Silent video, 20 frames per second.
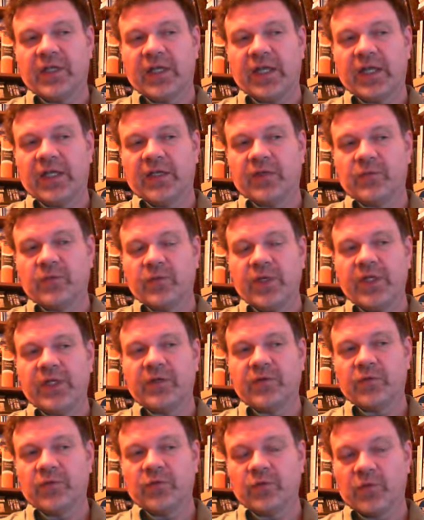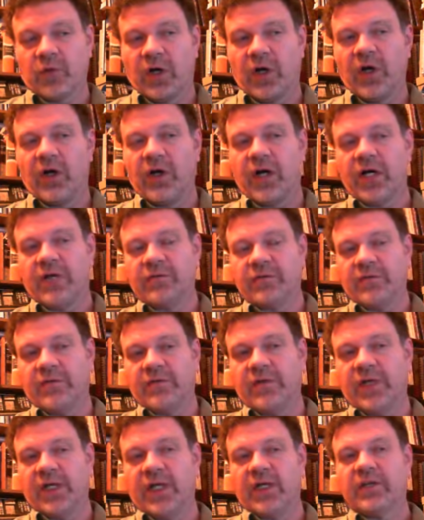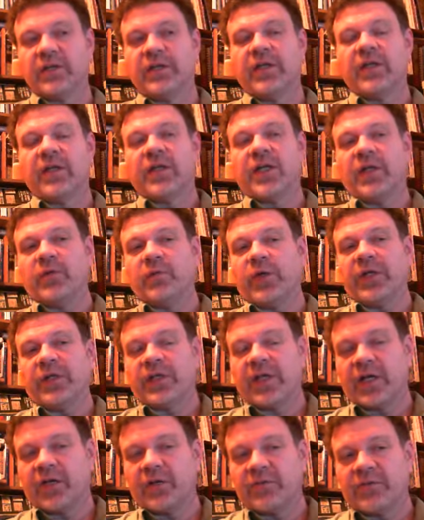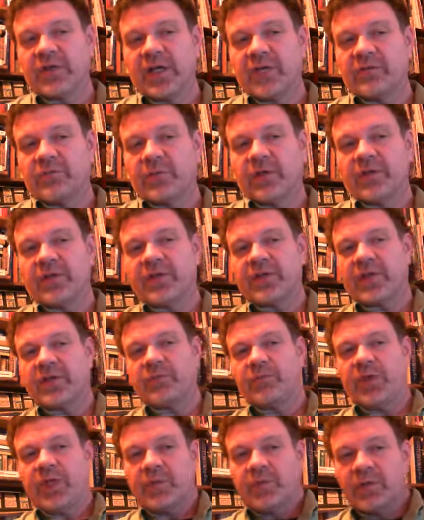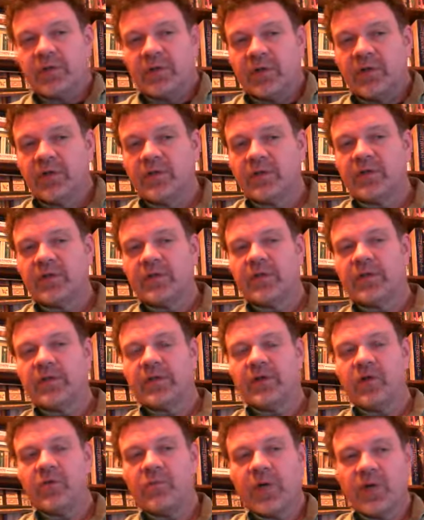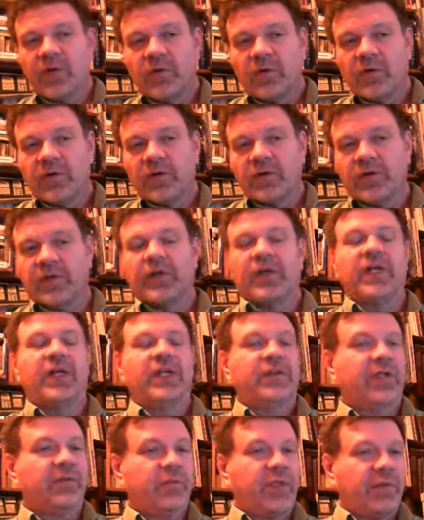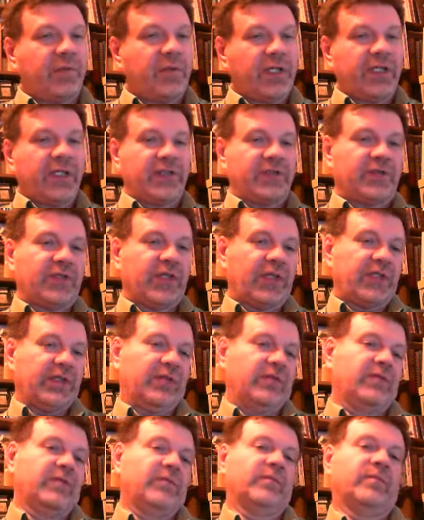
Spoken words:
and we can draw off of that, and we could hire 5 part-time people. Oh my Lord. Then people get excited.